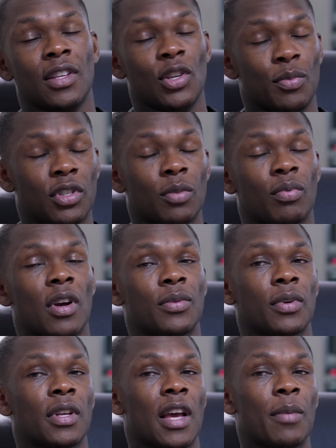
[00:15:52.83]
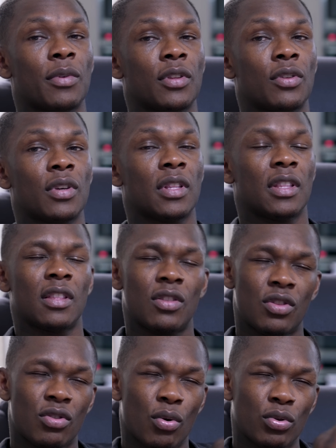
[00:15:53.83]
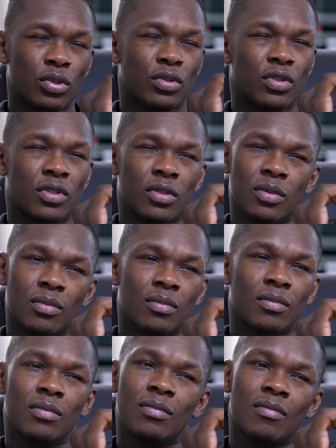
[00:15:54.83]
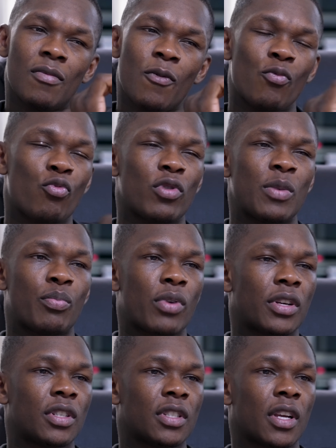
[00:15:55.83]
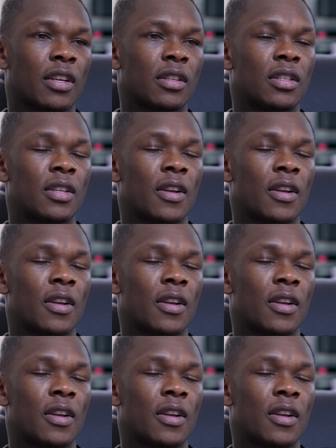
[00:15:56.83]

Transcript: You'd be surprised what can happen in those really precious seconds.